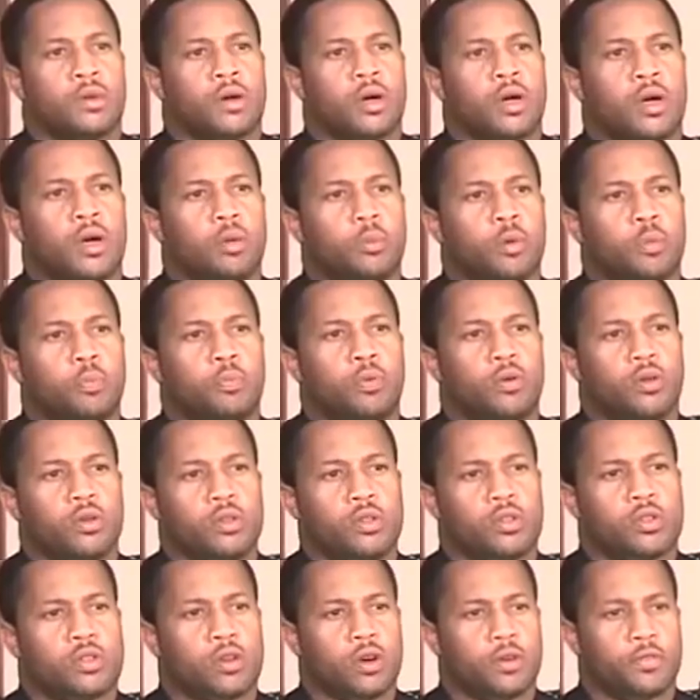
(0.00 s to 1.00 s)
I am a
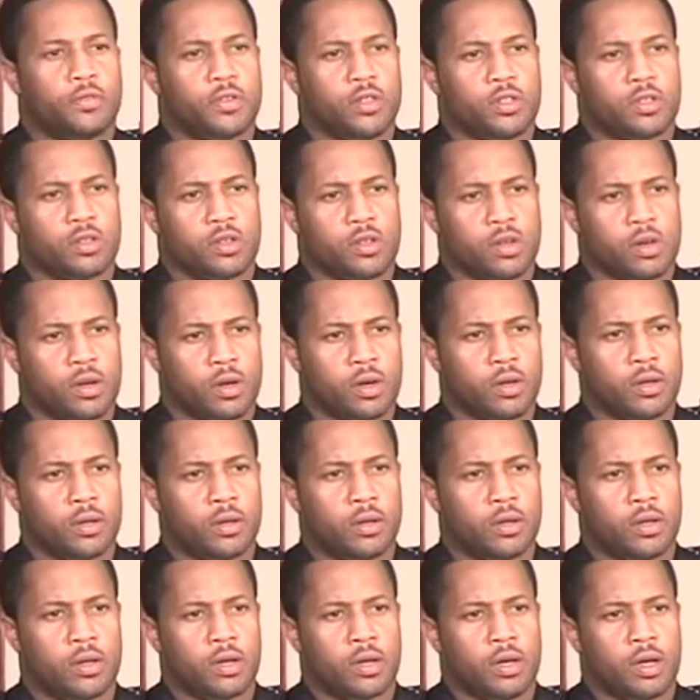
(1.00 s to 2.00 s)
police officer,
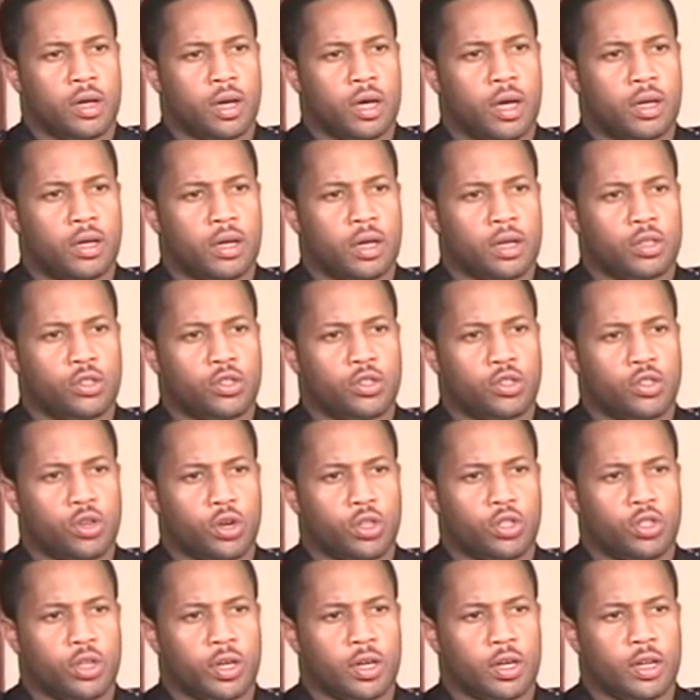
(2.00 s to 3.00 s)
and as
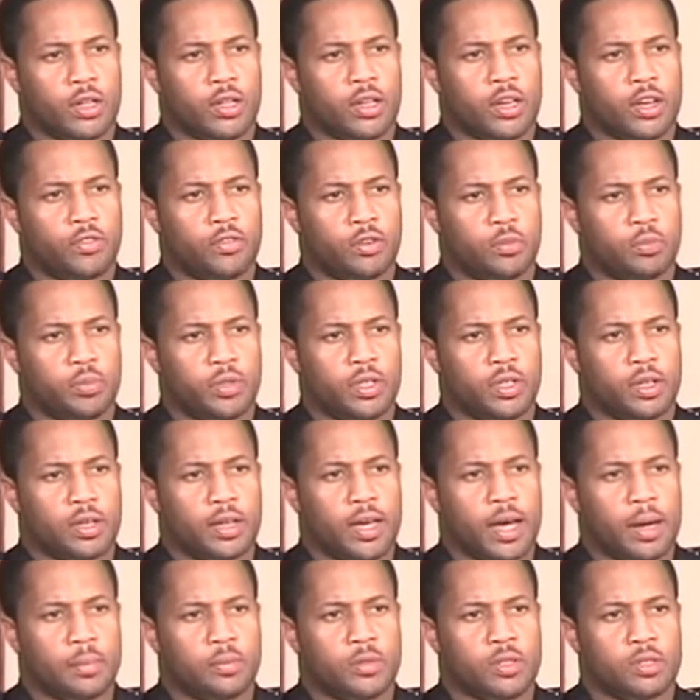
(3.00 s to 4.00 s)
such, I can never be a
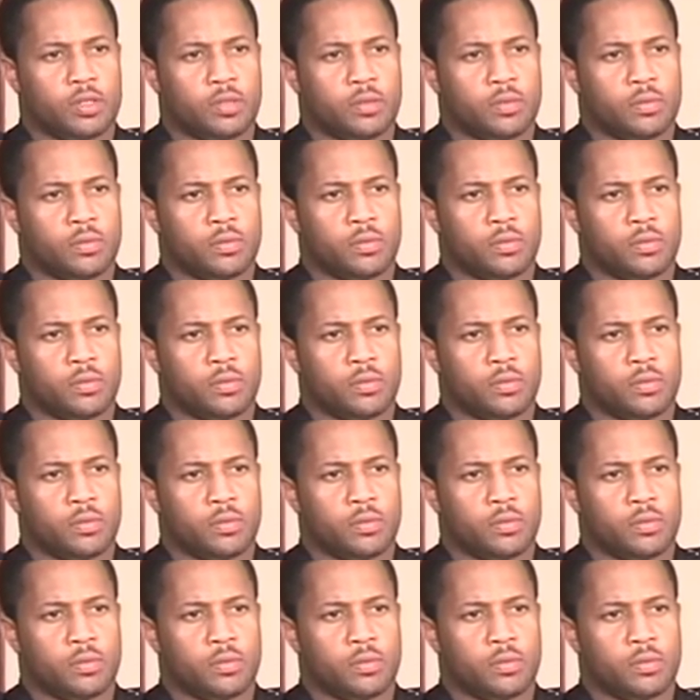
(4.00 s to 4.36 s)
captain.